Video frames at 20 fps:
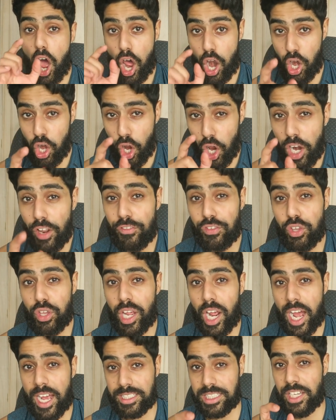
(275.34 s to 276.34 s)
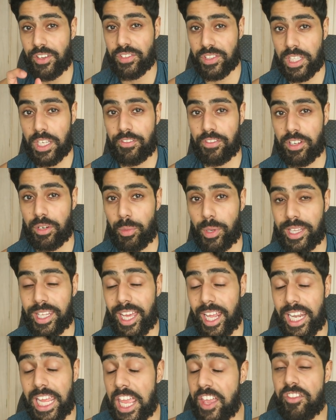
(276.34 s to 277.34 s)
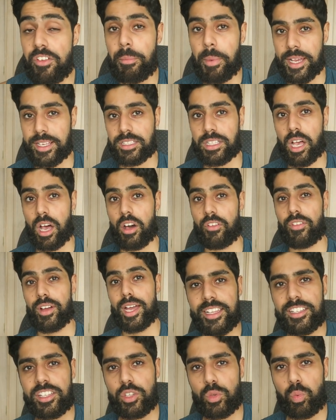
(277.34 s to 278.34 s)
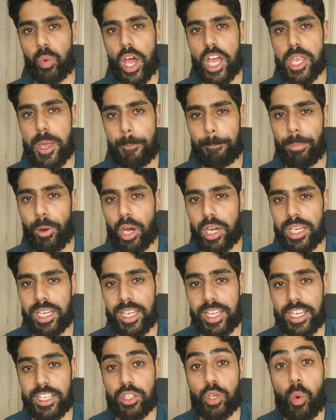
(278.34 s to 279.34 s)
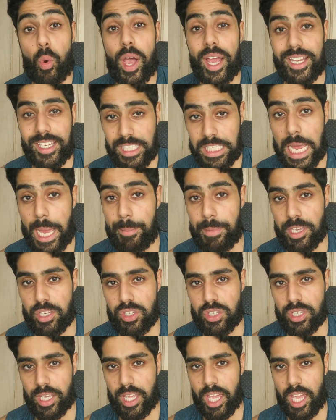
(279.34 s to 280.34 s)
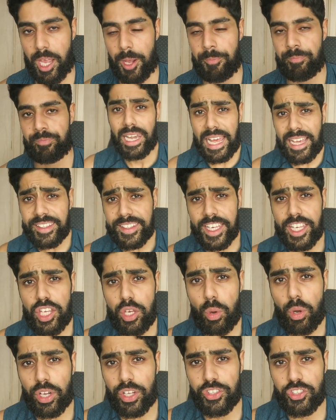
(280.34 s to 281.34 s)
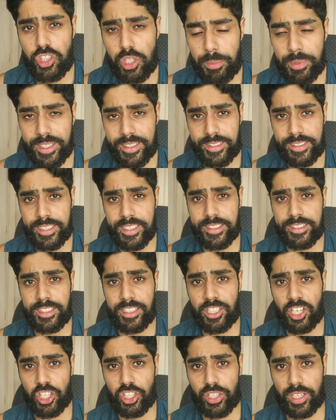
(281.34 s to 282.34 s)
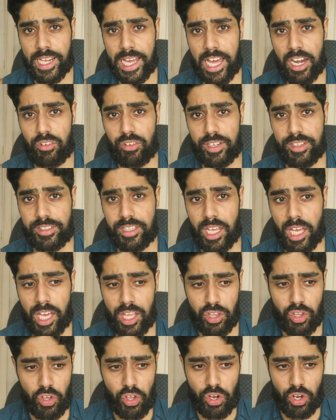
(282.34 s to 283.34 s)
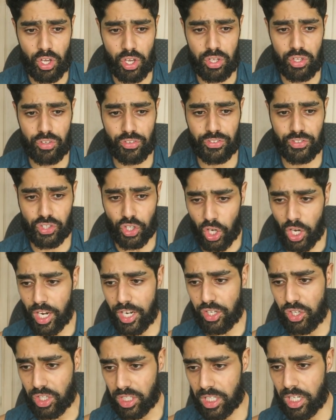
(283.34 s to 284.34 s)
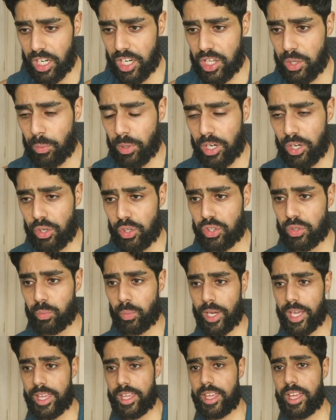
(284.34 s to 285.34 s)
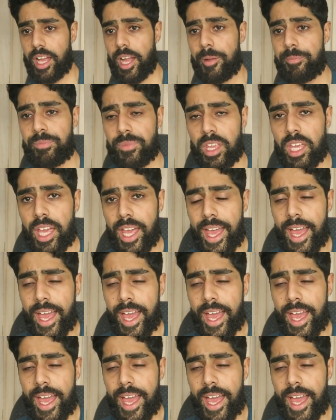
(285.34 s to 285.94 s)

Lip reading: a lot of you guys have suffered with, and even myself. This is where your body is quite damaged, okay? Let's say you are consuming 1600 calories, yeah? You know, you've started your cut, you wanna lose weight, yeah?